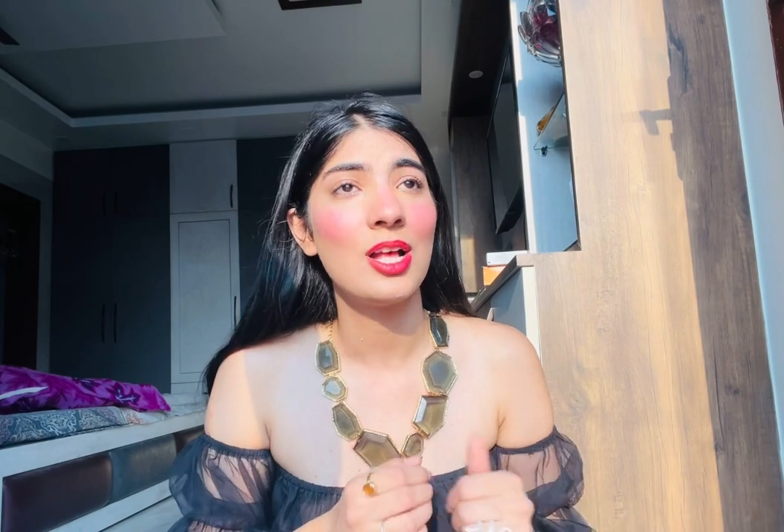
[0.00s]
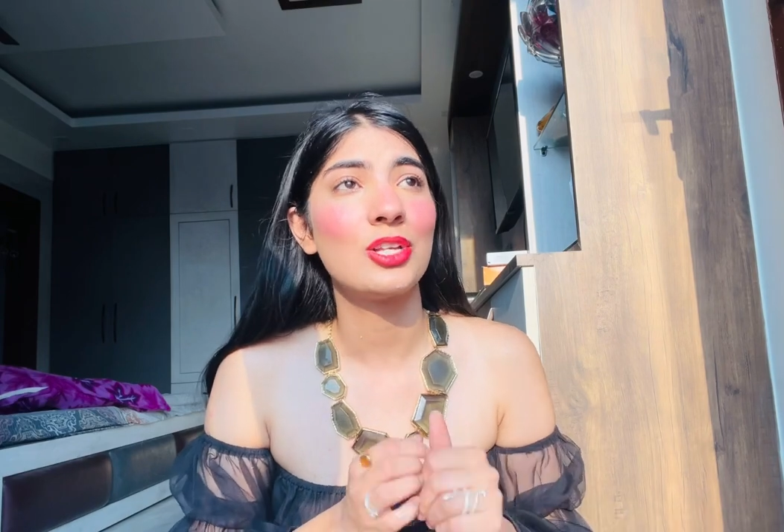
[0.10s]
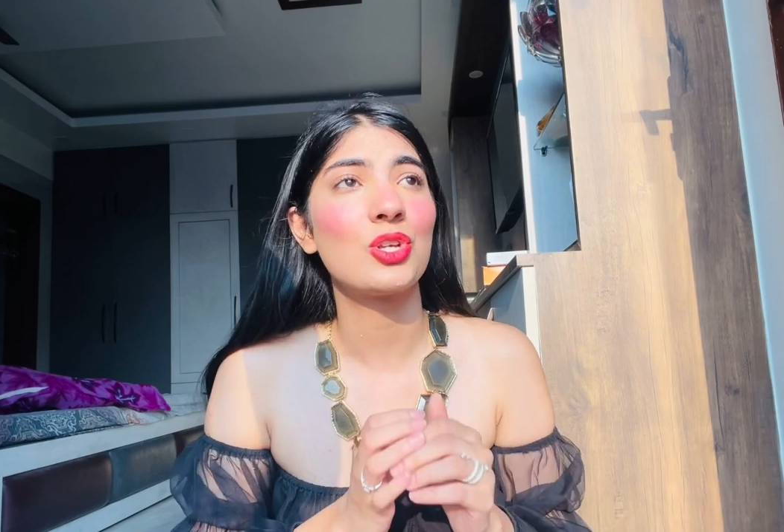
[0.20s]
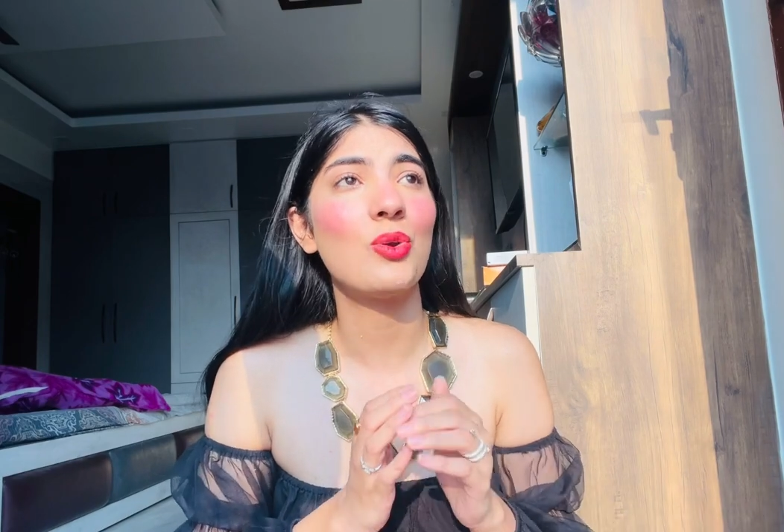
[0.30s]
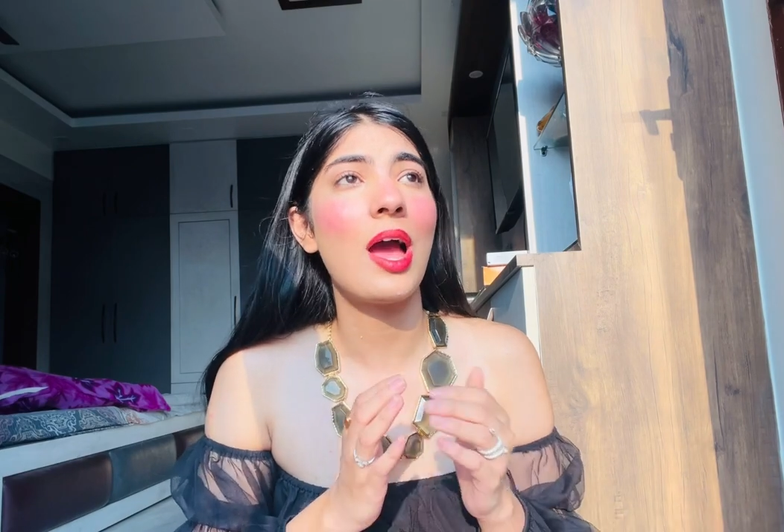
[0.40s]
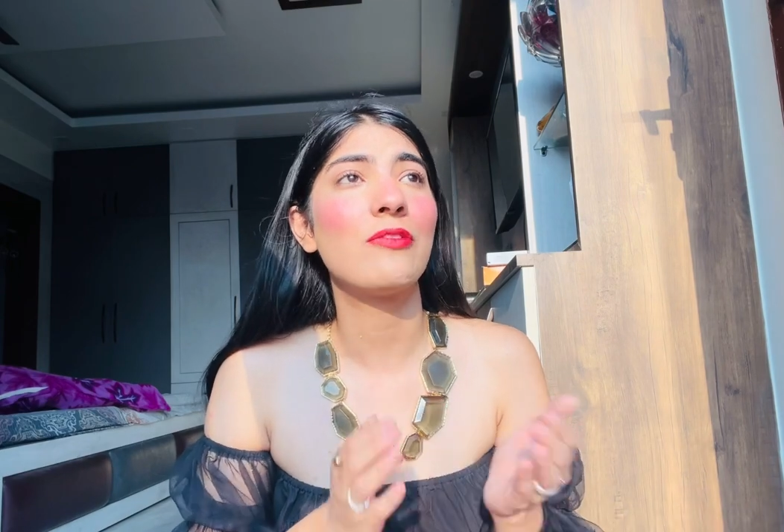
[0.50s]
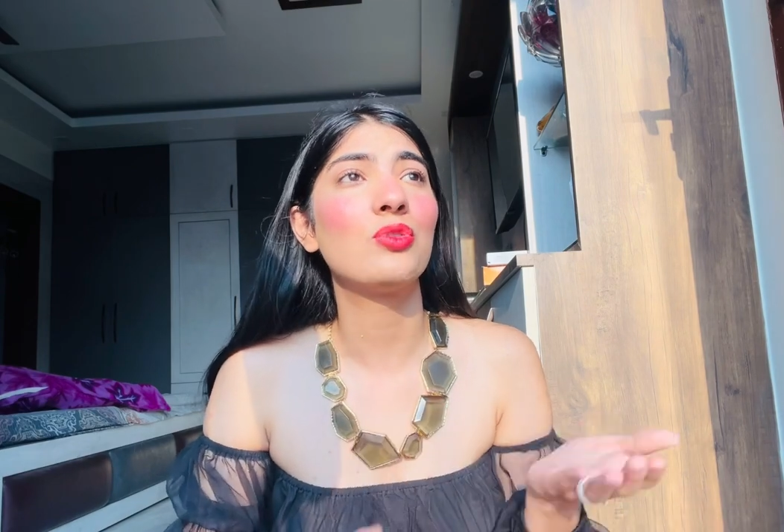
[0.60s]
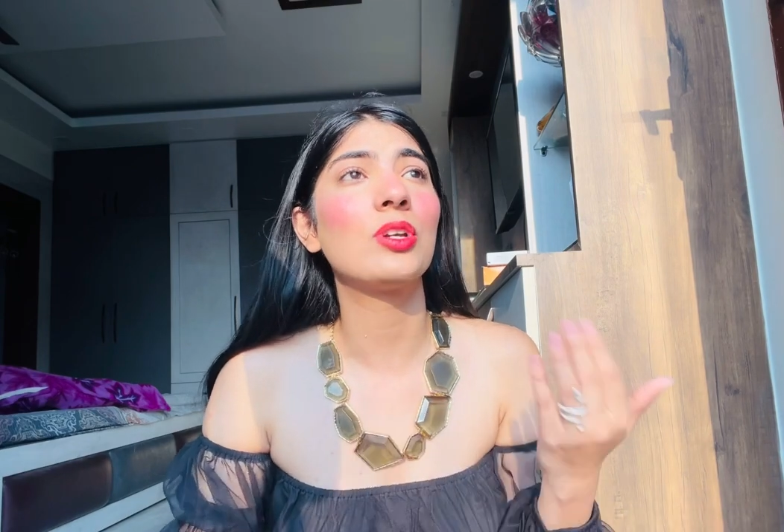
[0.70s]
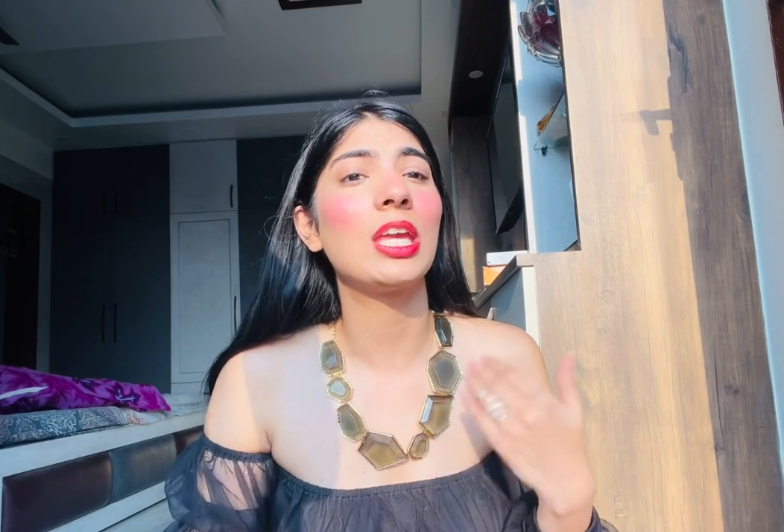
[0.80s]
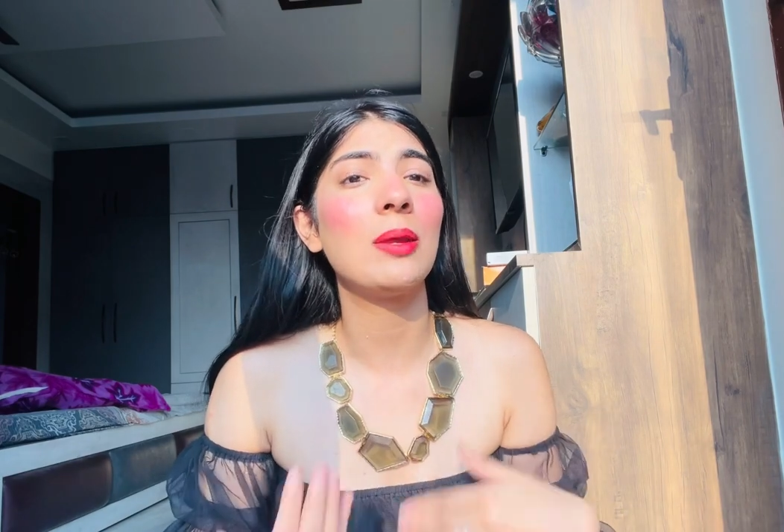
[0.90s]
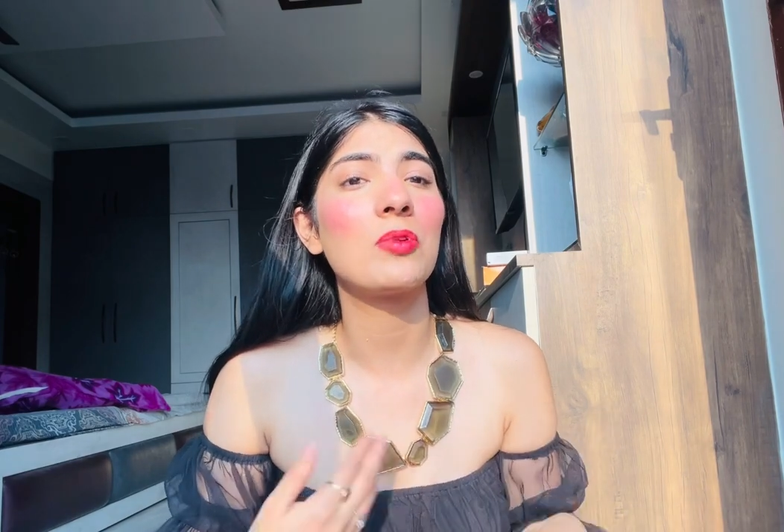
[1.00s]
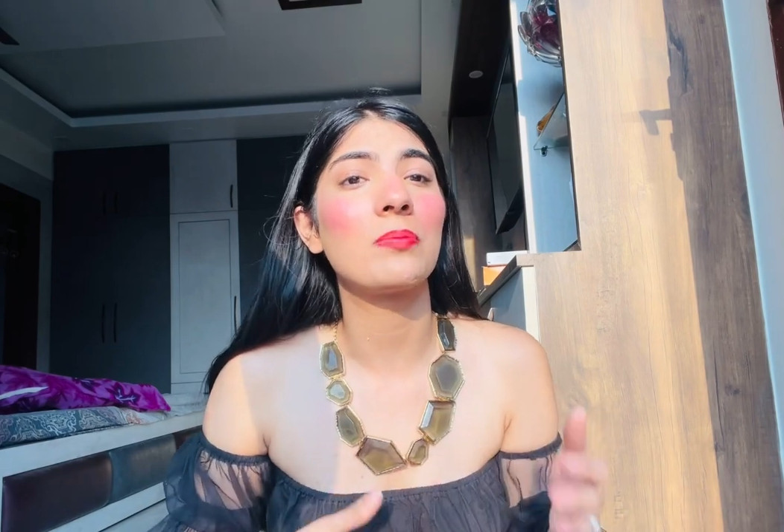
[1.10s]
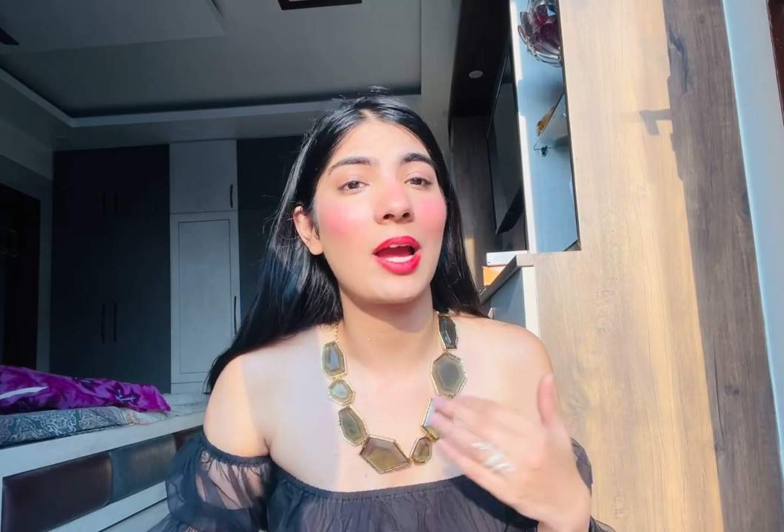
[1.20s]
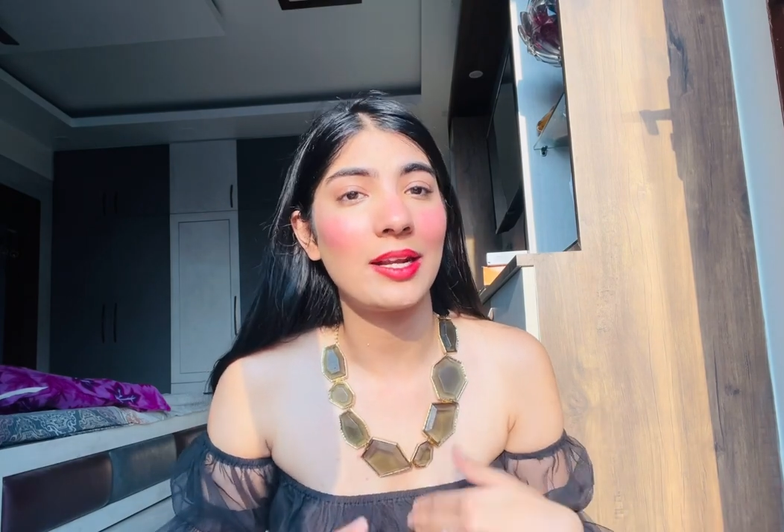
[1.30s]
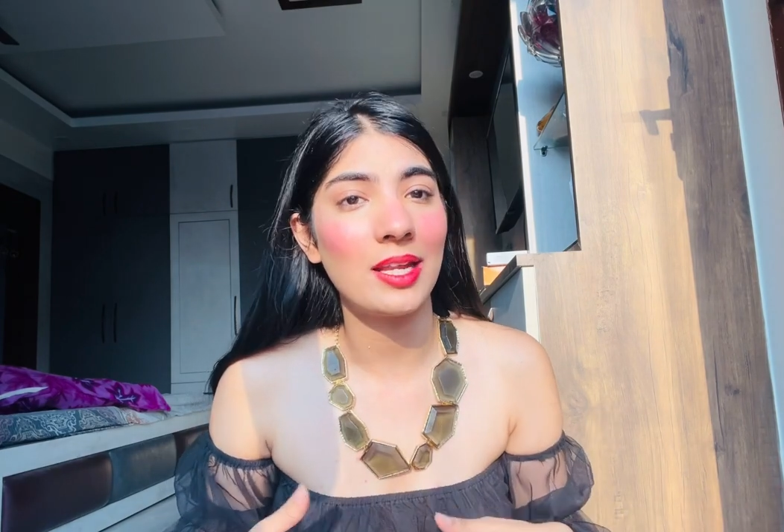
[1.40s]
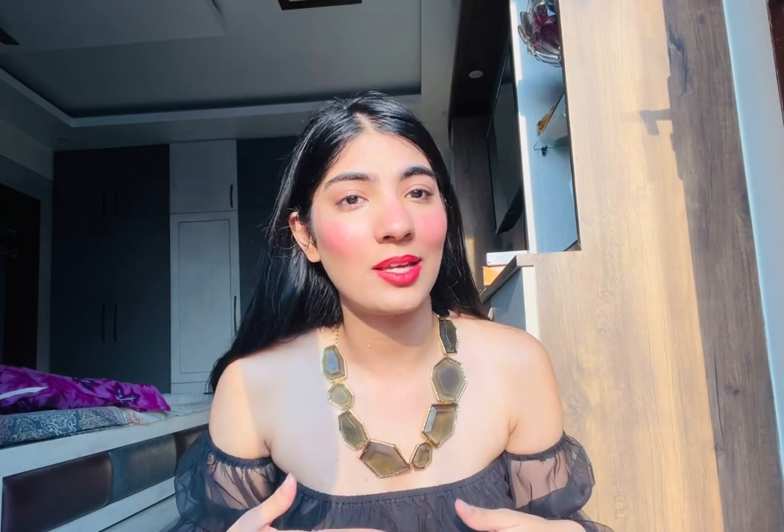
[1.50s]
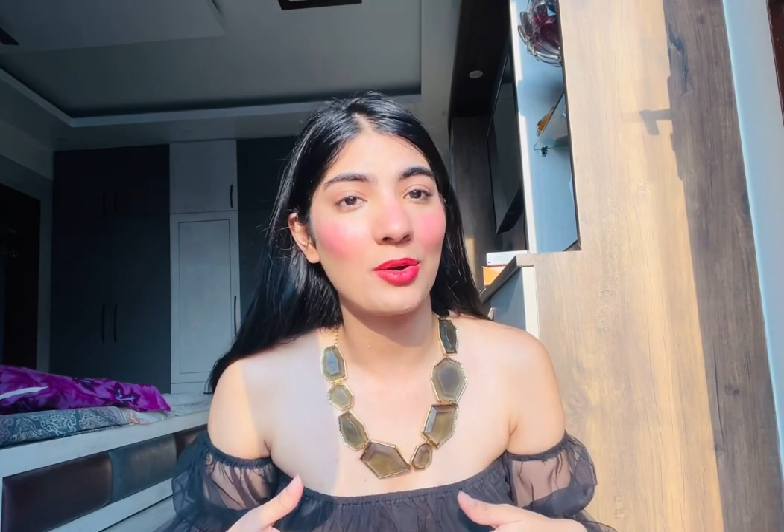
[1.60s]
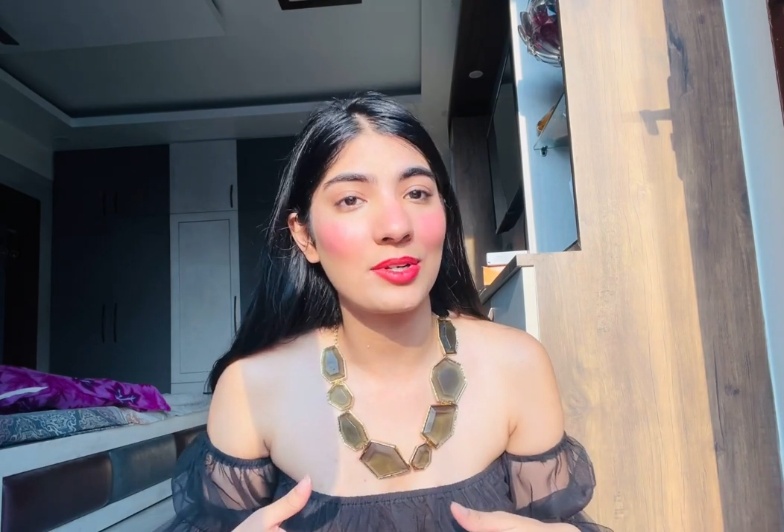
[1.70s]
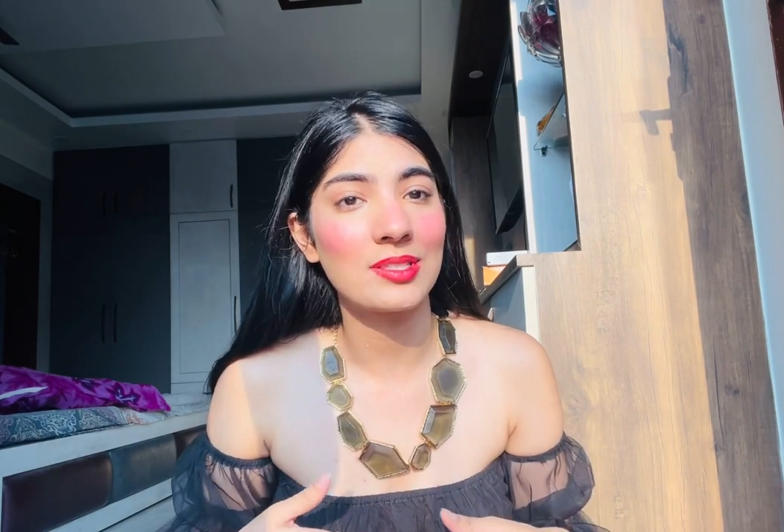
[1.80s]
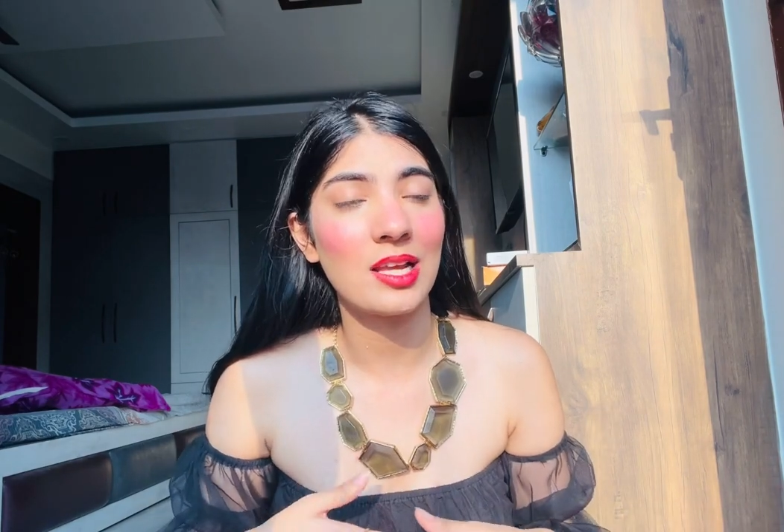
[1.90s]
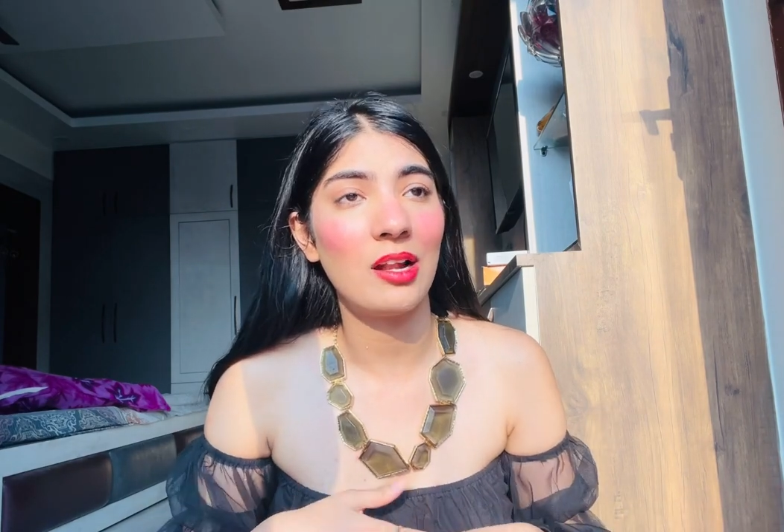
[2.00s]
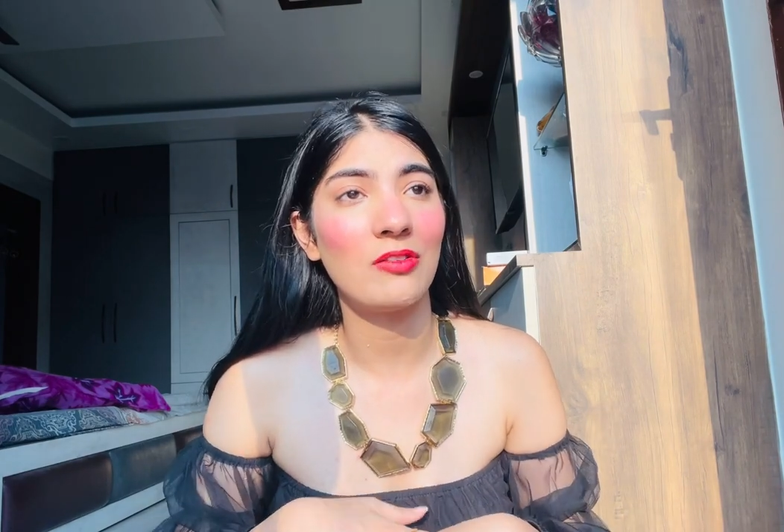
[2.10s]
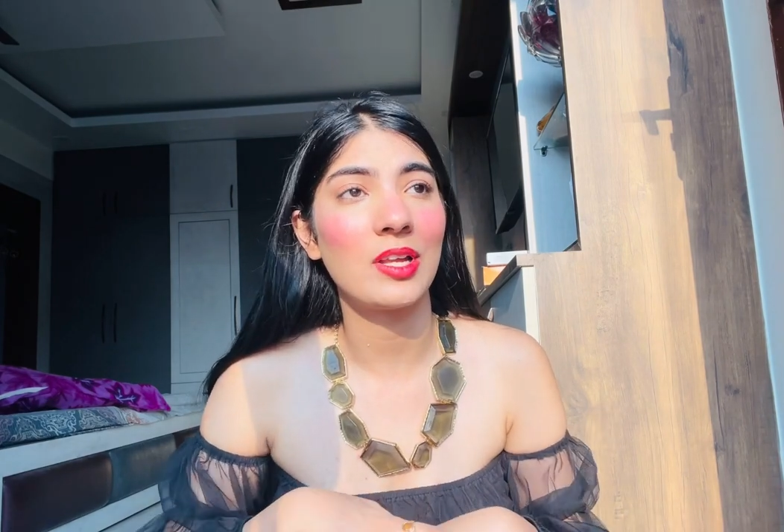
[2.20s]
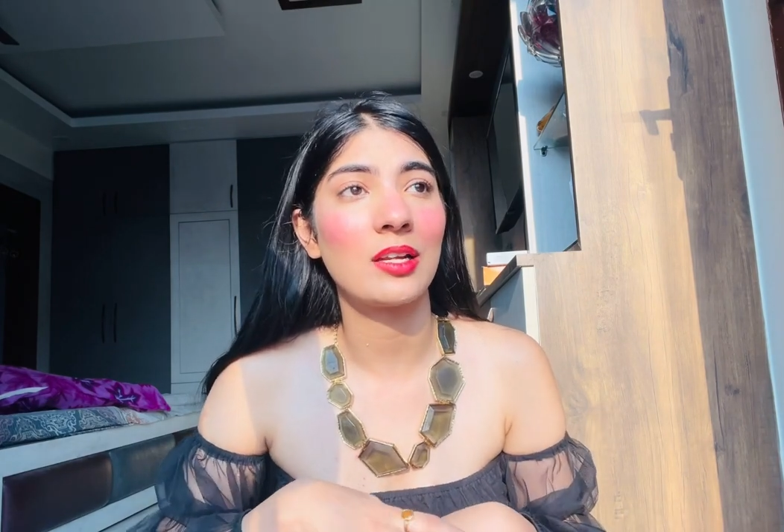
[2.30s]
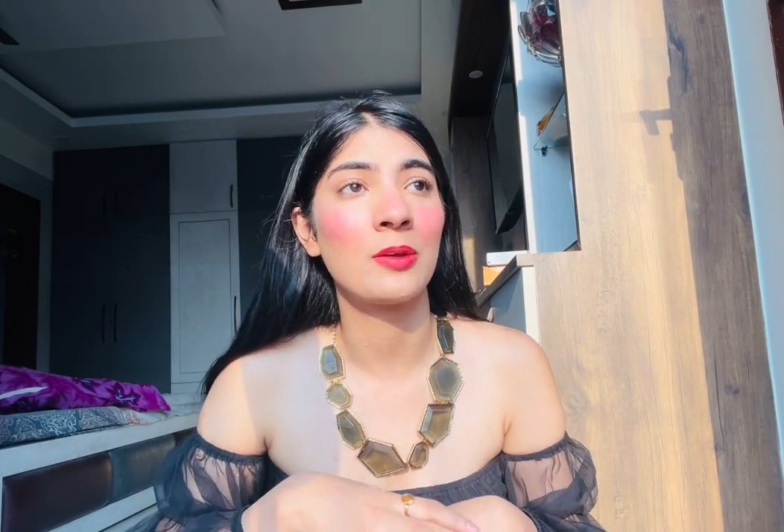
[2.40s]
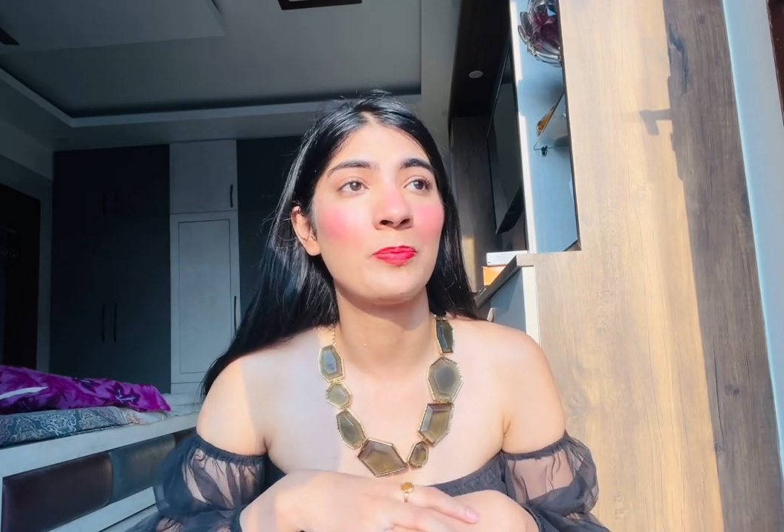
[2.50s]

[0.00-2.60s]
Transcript: So you have to keep reminding yourself that